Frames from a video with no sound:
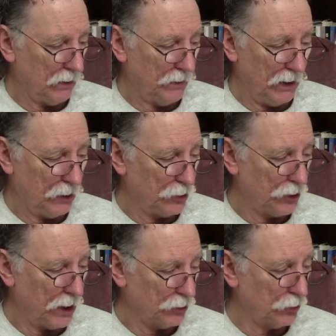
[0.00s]
then
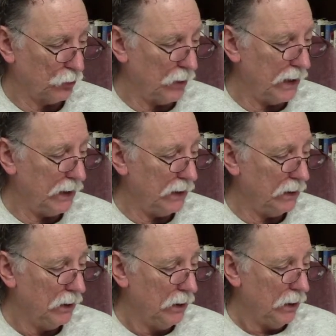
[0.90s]
shall
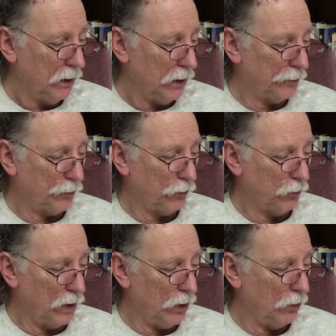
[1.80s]
sway a
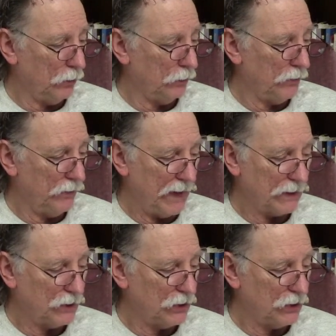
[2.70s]
throne that's